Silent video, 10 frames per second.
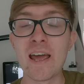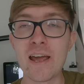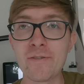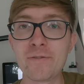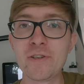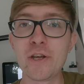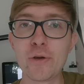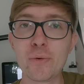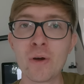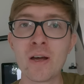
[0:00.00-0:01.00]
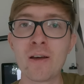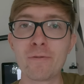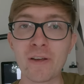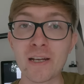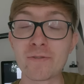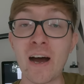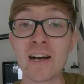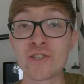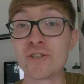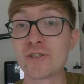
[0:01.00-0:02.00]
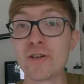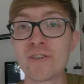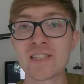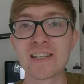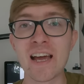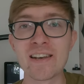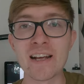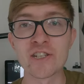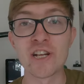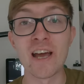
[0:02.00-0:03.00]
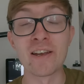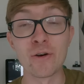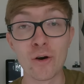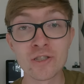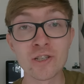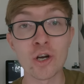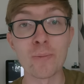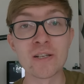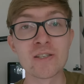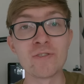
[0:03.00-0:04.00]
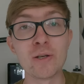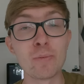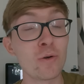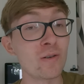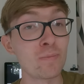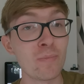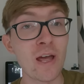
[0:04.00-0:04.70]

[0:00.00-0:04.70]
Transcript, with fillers: if you think that I should do this again next year and also comment if you put